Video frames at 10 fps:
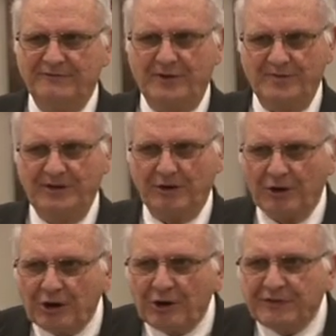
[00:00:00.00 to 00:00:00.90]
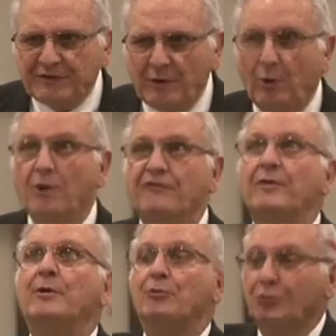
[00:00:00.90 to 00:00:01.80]
from the earth or
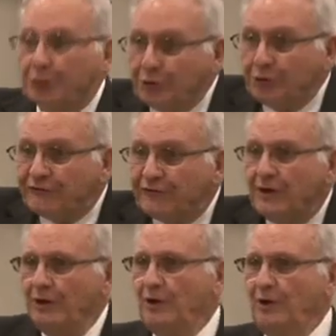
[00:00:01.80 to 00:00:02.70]
from a roof